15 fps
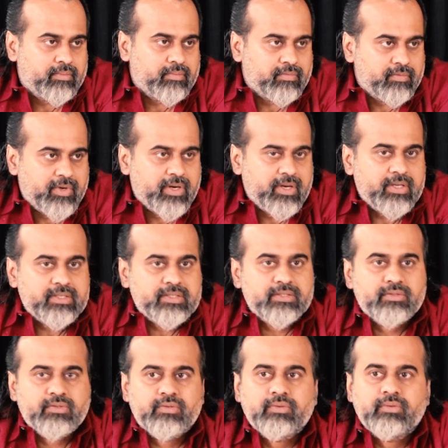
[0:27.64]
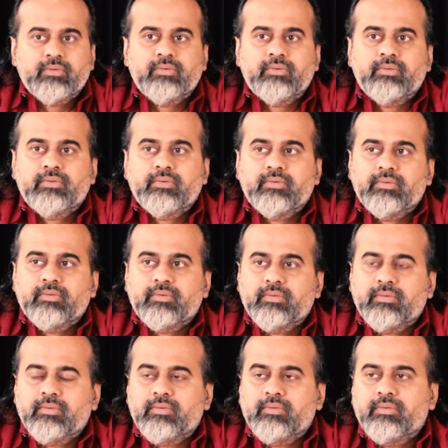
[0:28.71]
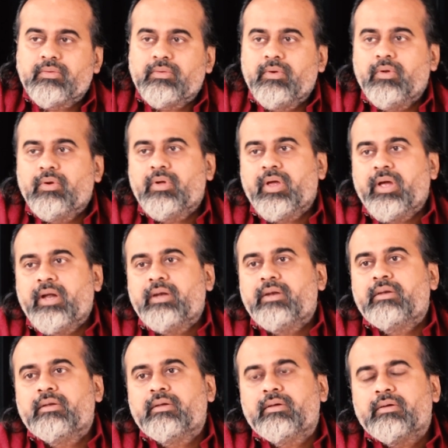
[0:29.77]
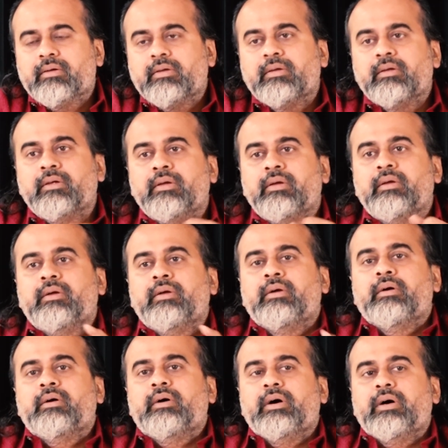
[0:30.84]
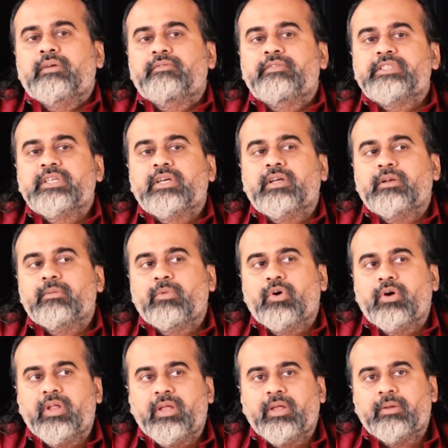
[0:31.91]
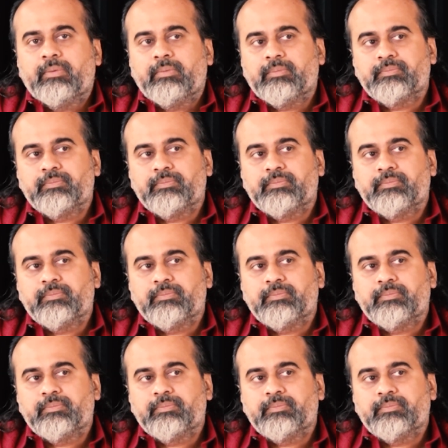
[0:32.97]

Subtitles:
One is to look at our physical body